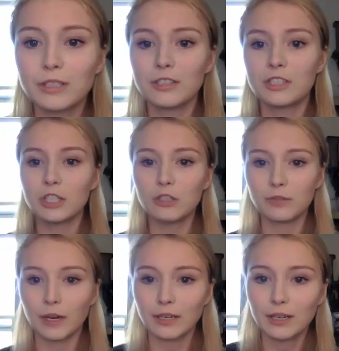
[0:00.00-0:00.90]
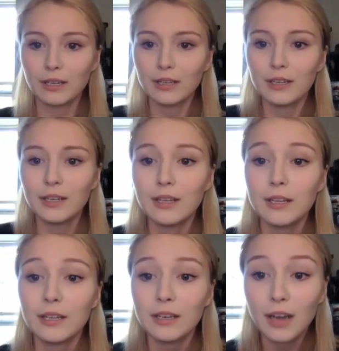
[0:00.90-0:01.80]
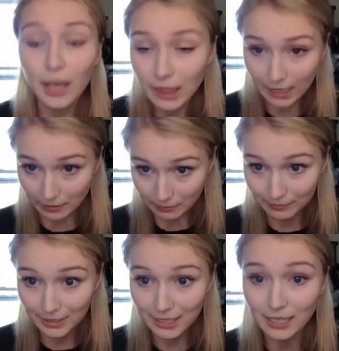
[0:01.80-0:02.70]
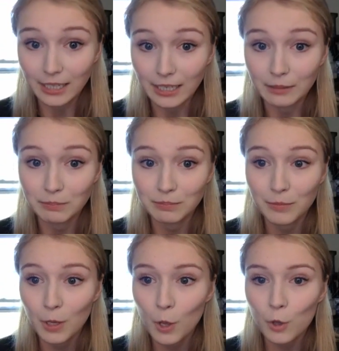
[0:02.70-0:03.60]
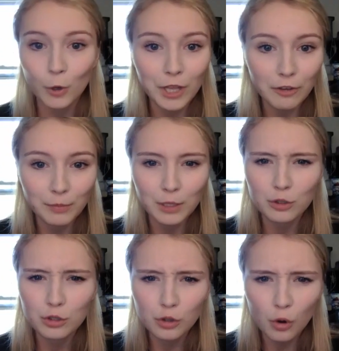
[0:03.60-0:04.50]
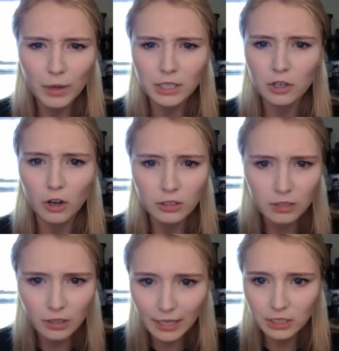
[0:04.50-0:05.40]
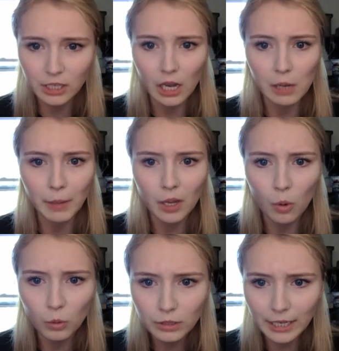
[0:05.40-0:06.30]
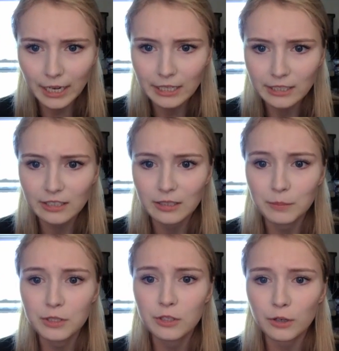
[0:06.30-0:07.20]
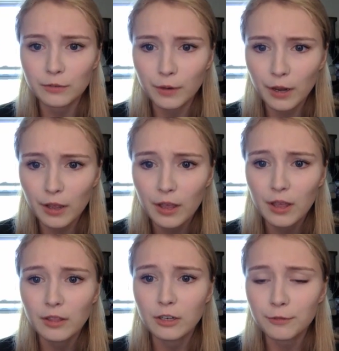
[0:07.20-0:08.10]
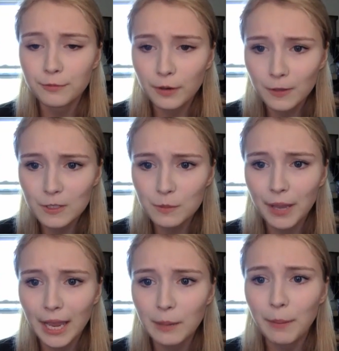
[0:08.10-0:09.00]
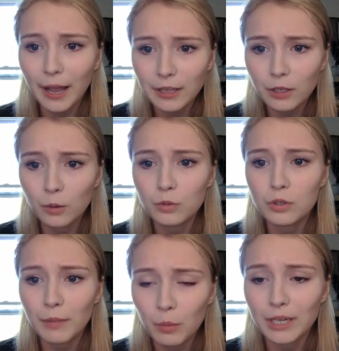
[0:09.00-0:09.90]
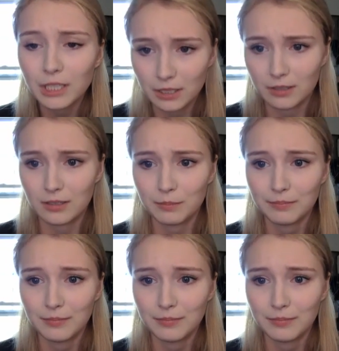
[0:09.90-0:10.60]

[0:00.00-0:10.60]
his children, "Nothing," said he, "could give me so much consolation in my old age as observing the deference paid by you to my wishes.